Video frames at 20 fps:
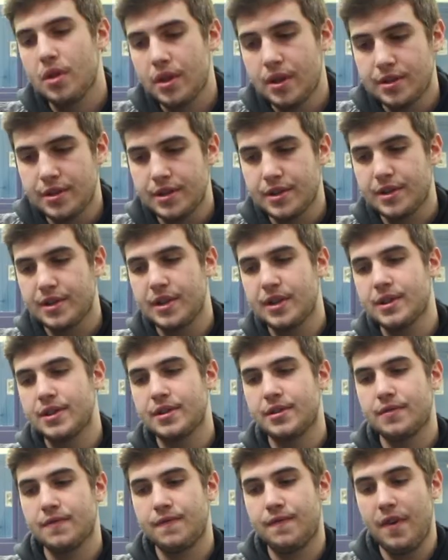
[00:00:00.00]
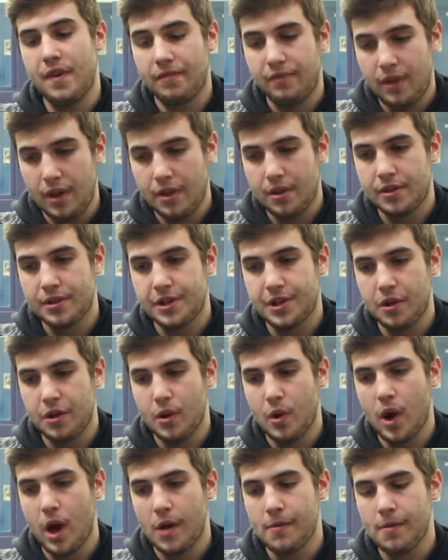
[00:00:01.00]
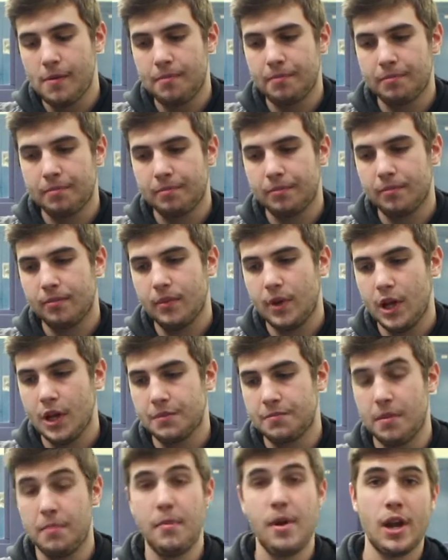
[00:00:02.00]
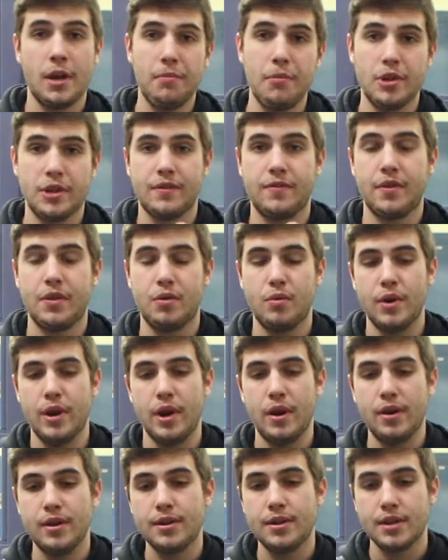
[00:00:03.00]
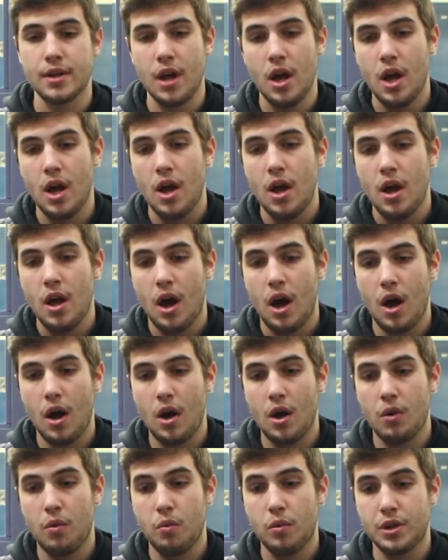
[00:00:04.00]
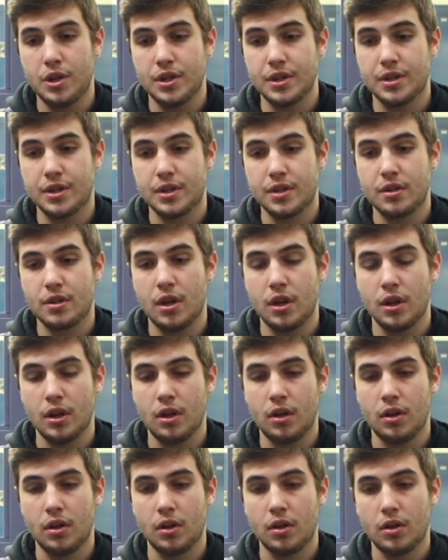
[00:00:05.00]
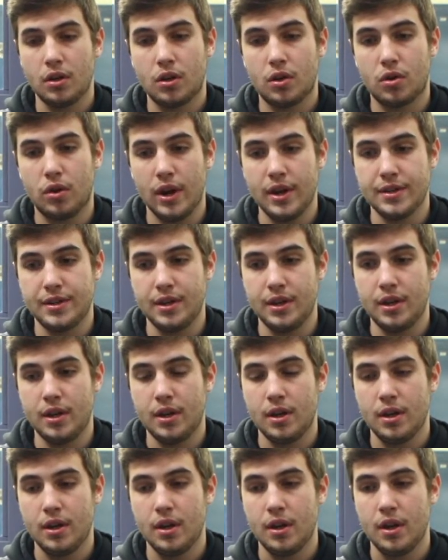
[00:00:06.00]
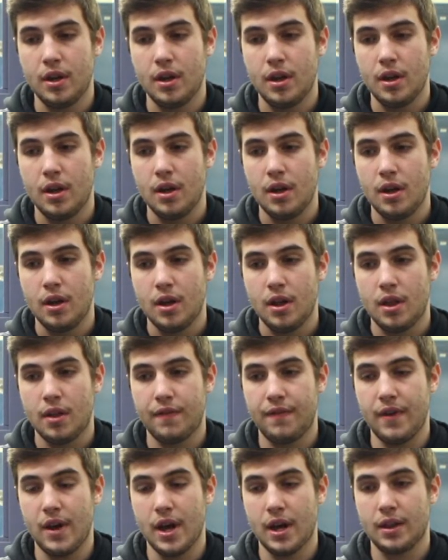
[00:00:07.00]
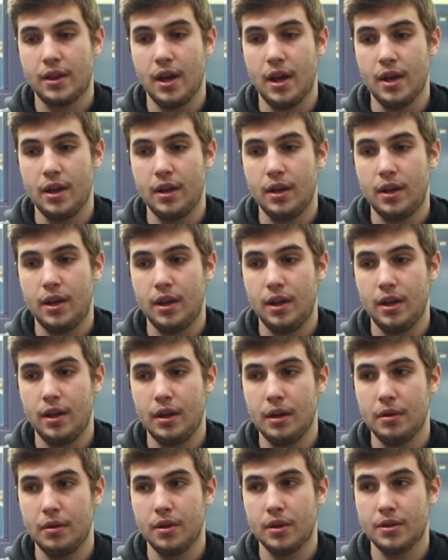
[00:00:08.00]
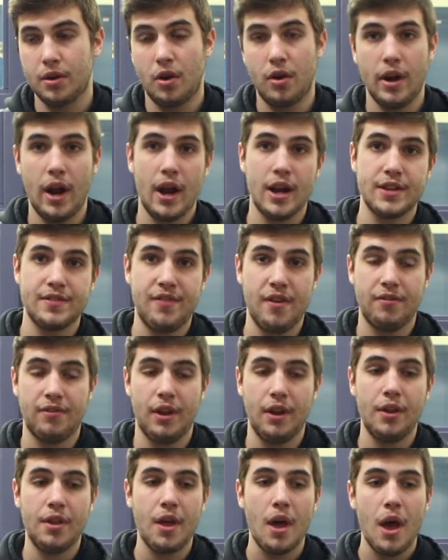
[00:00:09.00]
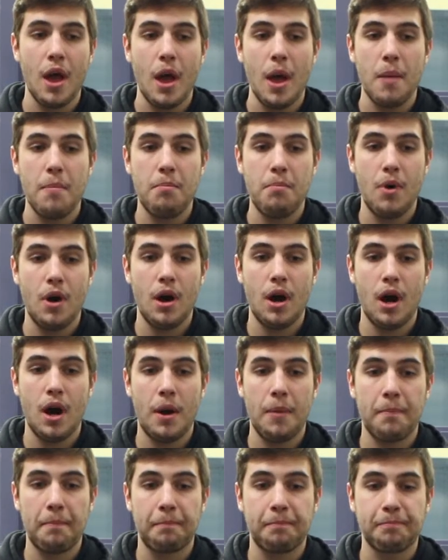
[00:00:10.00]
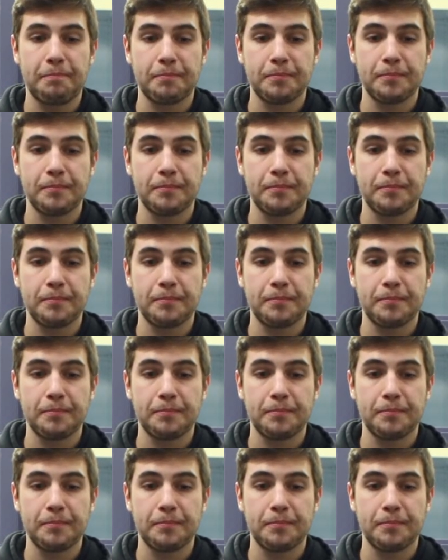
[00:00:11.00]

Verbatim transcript: This is his 15th studio album. He's been making music for three years, which is a little crazy, the fact that he is already at his 15th. But um,